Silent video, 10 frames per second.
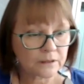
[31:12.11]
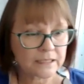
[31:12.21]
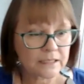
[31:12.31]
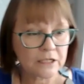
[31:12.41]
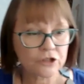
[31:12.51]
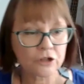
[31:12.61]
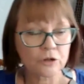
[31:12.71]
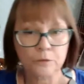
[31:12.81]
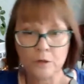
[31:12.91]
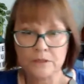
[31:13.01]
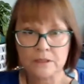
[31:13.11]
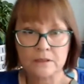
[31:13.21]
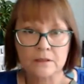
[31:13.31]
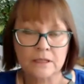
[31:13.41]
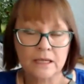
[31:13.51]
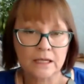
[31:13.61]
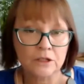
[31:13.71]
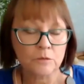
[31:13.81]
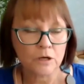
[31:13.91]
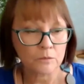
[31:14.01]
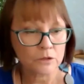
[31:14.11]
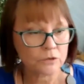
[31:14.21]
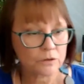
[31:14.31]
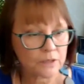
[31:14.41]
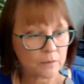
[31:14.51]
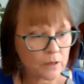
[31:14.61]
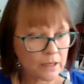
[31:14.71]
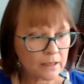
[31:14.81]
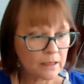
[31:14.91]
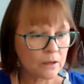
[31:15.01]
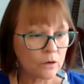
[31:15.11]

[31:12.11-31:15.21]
Listening journal prompts, again, you might want to do it that way.